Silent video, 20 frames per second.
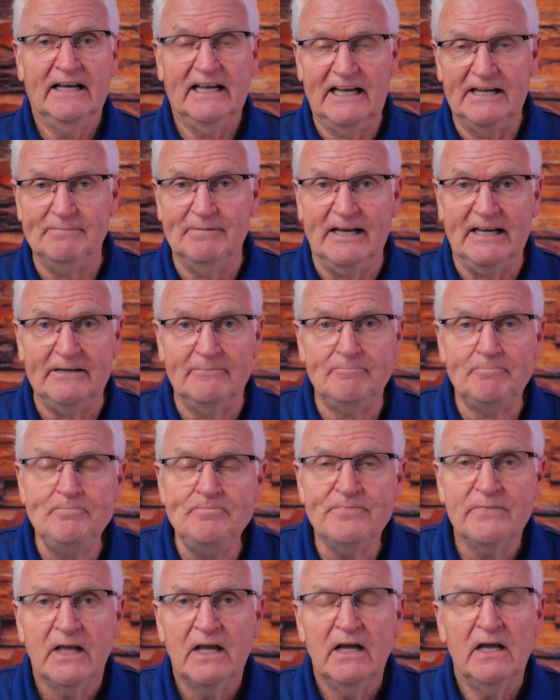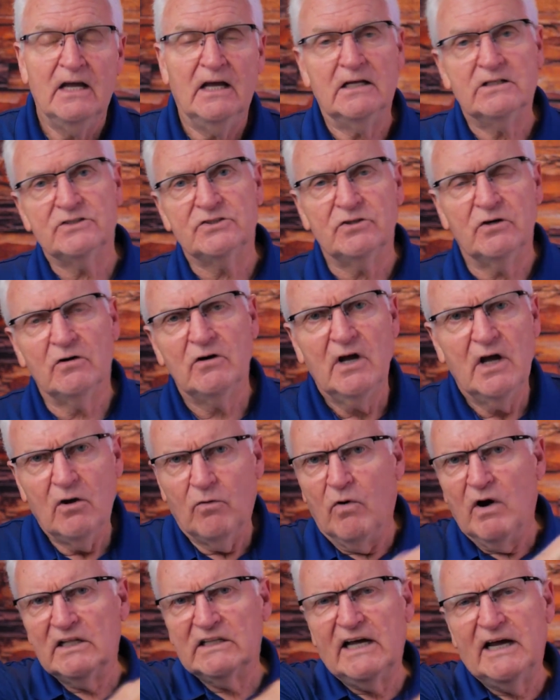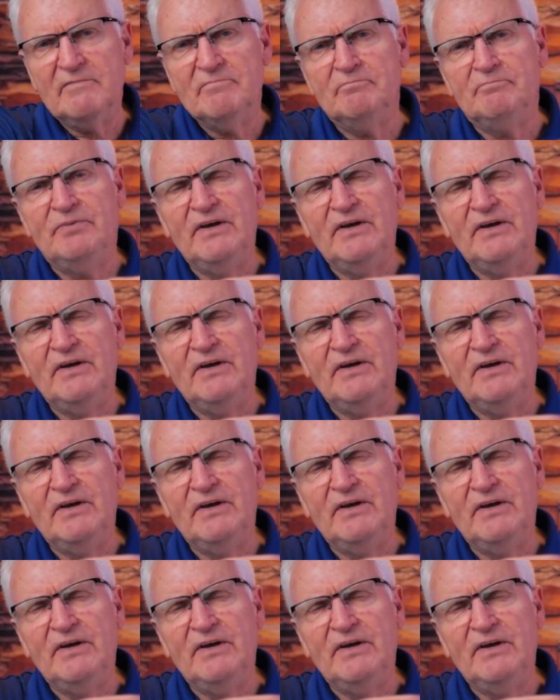Amen? And so while I'm